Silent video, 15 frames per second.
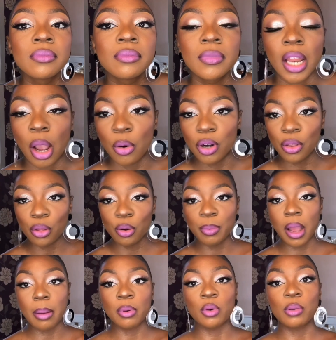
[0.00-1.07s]
I would have thought
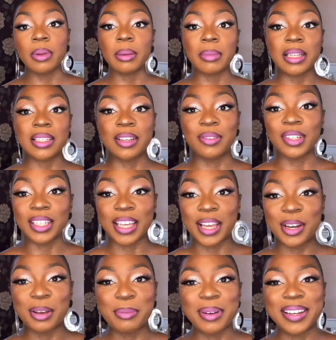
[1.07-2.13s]
purple would make my teeth look
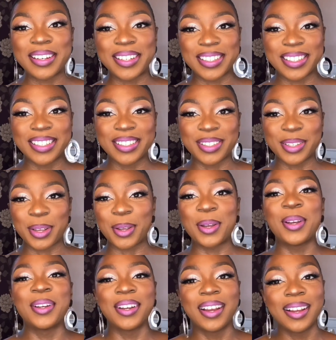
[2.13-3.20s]
yellow, but it doesn't, so
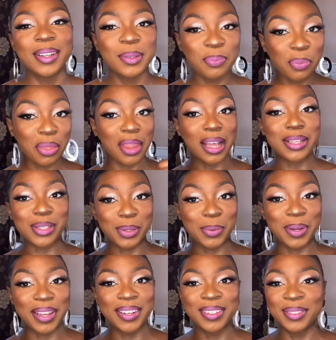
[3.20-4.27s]
that's a
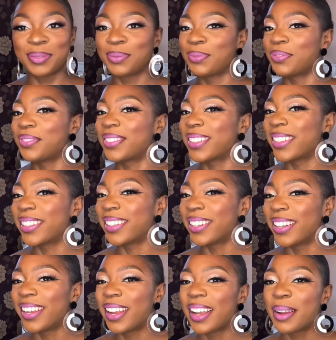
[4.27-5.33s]
win.
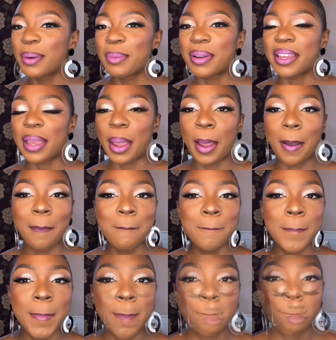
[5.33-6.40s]
But yeah.
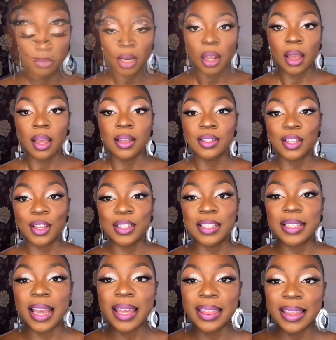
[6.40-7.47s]
So to
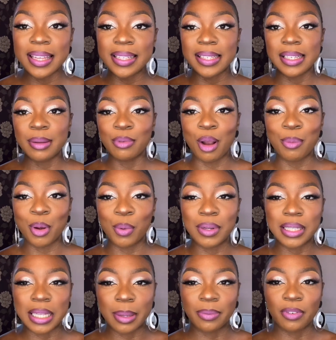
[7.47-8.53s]
take this lip combo one
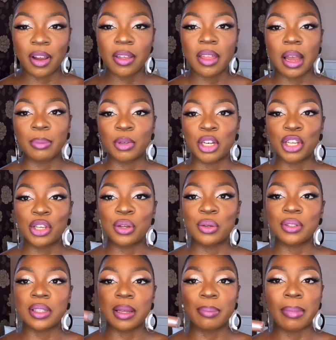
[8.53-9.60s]
step further, I'm going to use
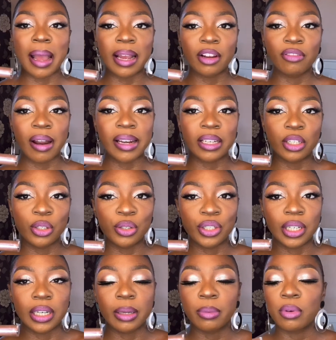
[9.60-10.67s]
the MAC Grand Illusion
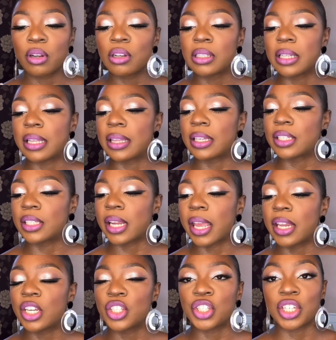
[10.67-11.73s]
lip gloss in the
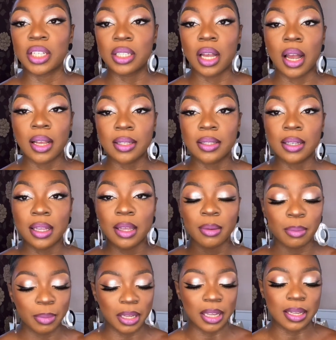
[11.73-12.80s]
shade Just Hustling,
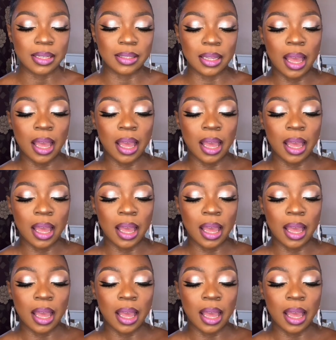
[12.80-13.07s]
because